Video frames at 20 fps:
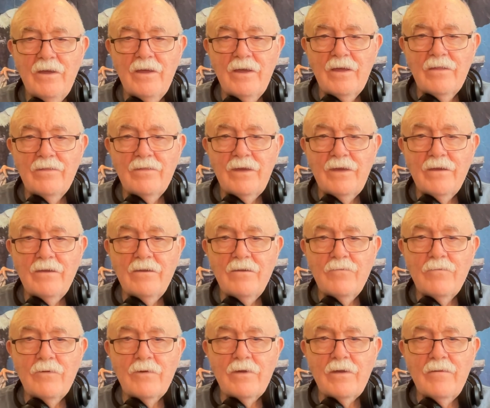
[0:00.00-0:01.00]
And thank you
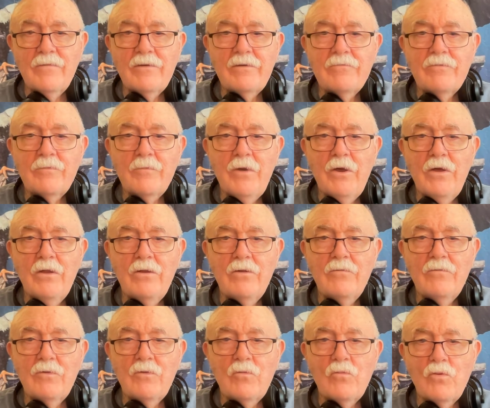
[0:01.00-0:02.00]
for coming from all
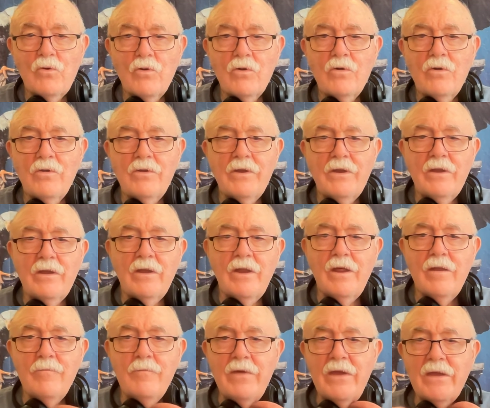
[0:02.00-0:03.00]
over the world
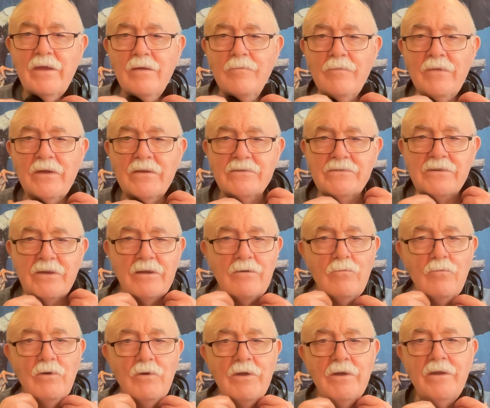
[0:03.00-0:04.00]
and making my
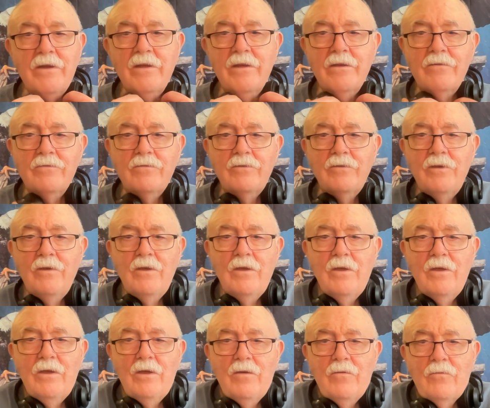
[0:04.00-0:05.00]
channel what it is.
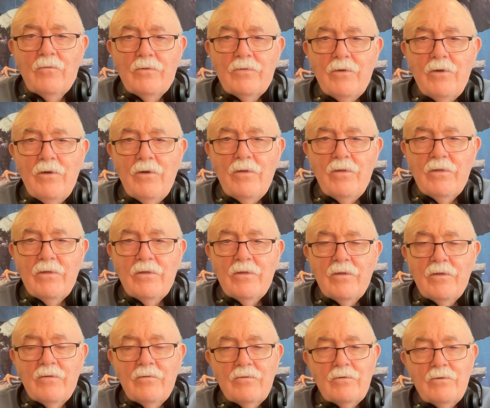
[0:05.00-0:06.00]
With all the
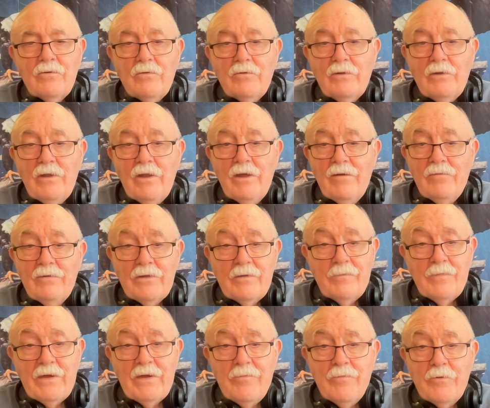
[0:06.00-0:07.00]
lovely
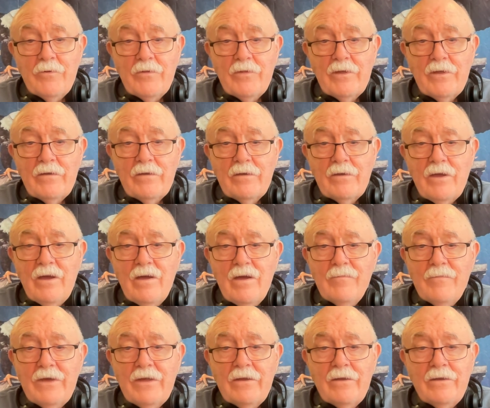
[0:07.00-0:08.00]
people that
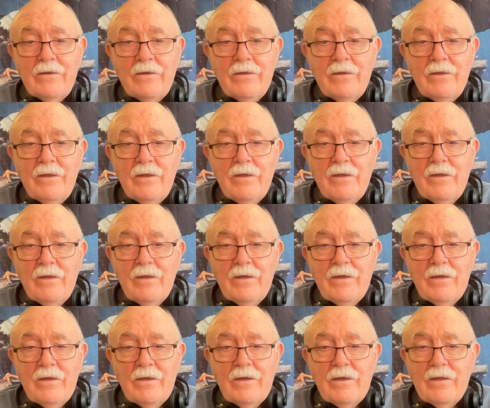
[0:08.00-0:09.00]
comment
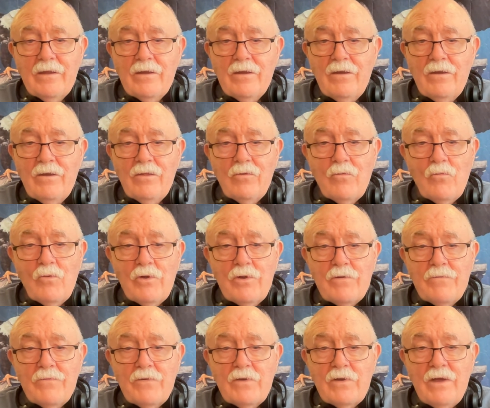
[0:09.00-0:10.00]
and all the
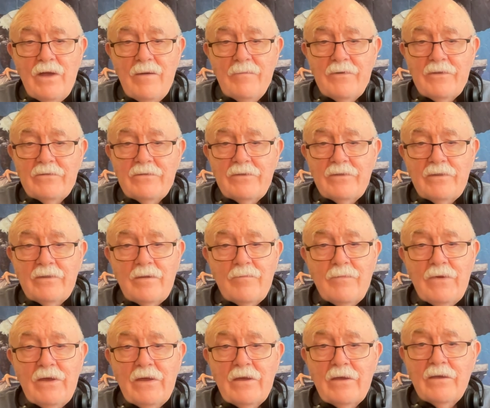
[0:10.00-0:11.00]
wonderful comments that they
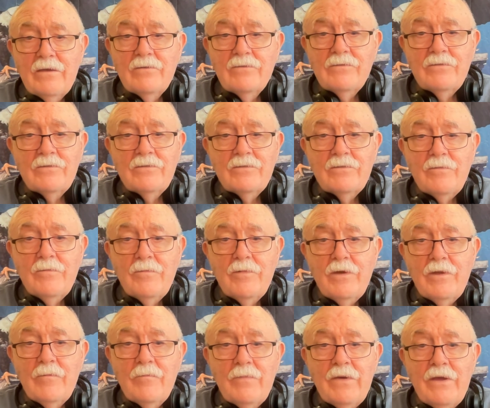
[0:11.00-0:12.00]
make, it's just an
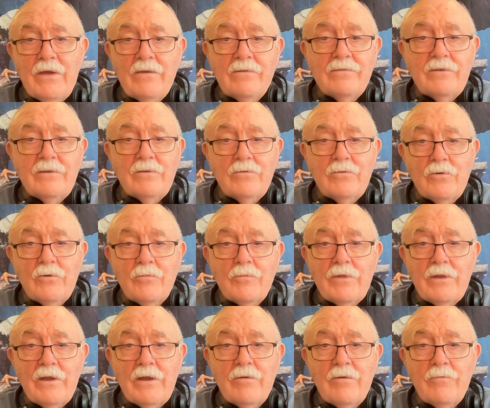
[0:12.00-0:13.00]
amazing group
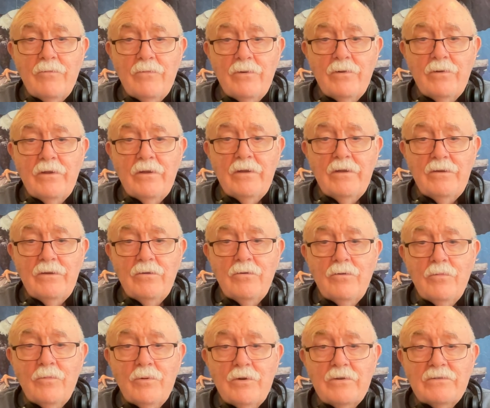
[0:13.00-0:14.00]
that I really
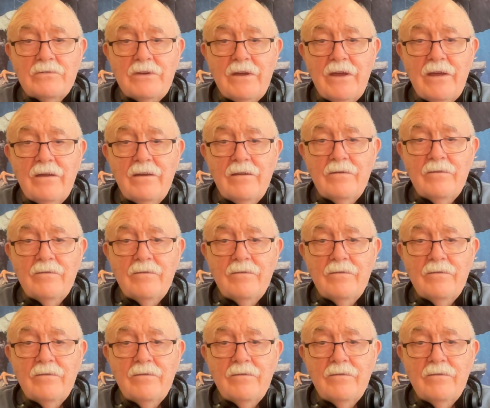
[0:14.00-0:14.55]
do appreciate.